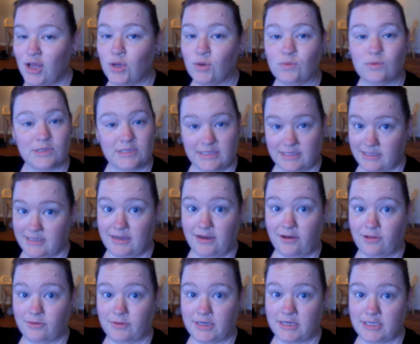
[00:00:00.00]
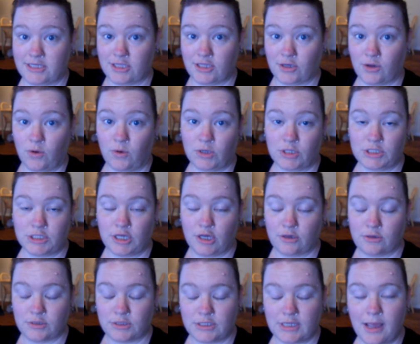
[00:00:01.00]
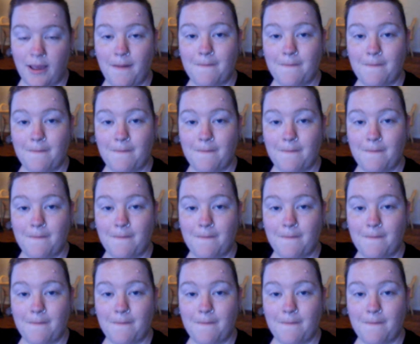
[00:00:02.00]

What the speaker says: we'll see how the rest of the course goes.